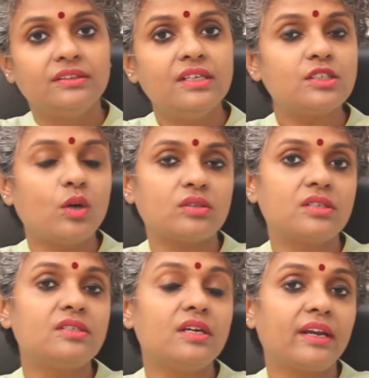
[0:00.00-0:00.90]
This
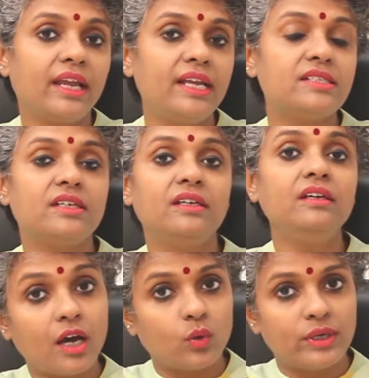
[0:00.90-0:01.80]
causes a raise in
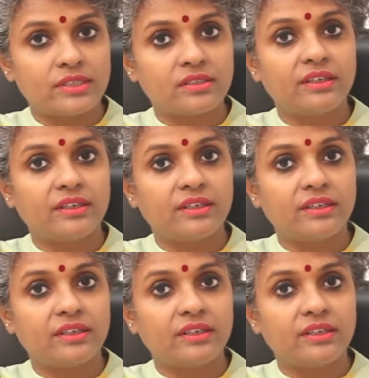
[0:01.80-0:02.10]
ROS,